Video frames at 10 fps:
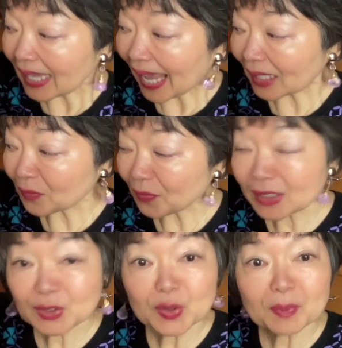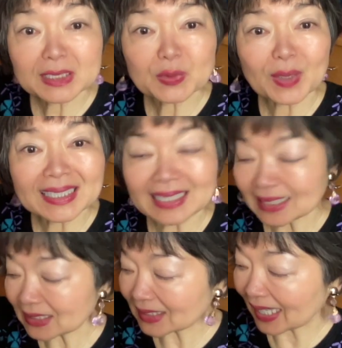at first you must write
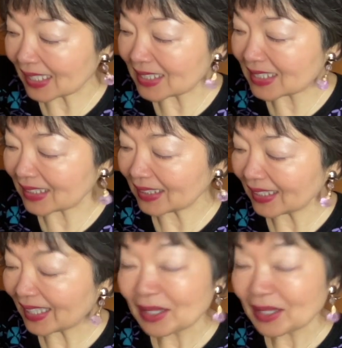this kanji,